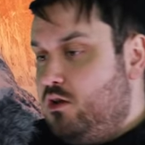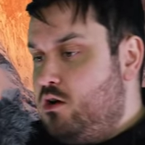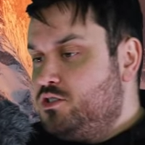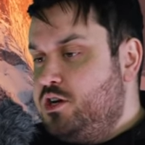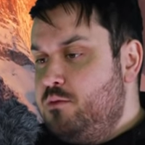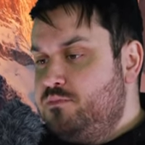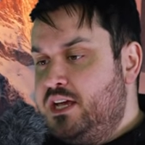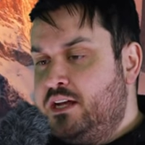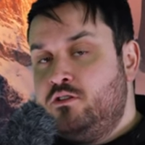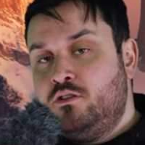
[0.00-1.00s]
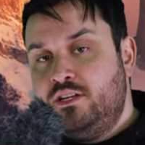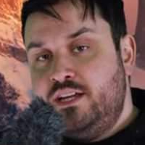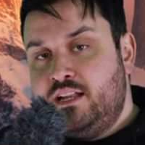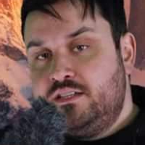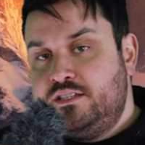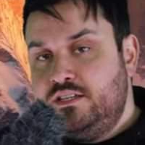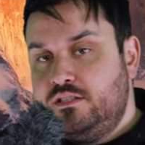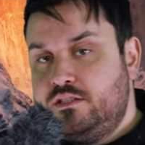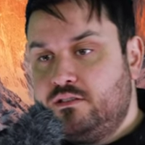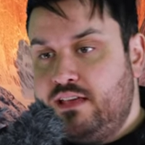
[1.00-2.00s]
Long-term technical
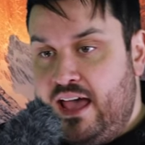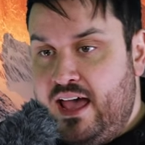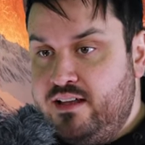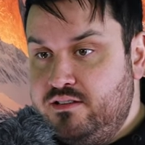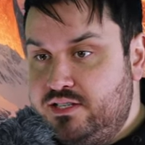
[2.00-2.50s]
analysis can